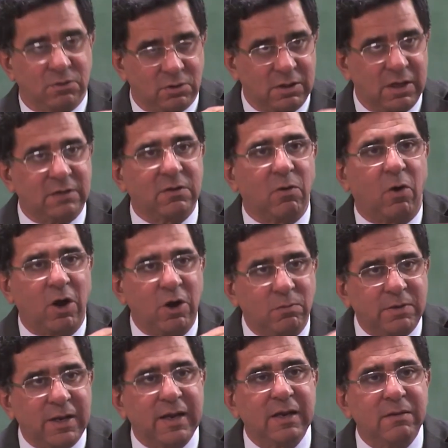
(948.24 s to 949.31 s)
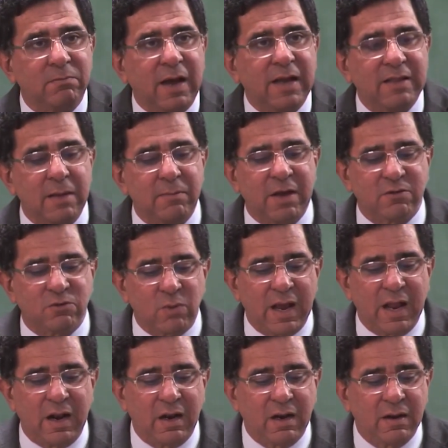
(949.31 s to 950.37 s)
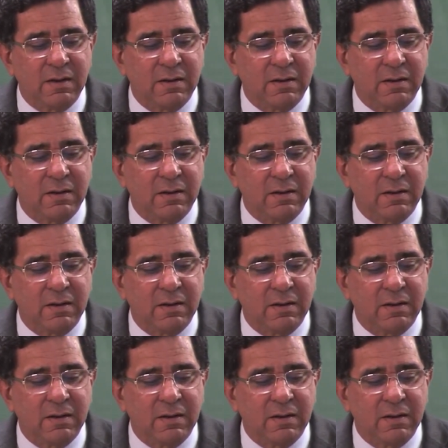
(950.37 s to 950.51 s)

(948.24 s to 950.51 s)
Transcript: So there's a volume taken by them as well.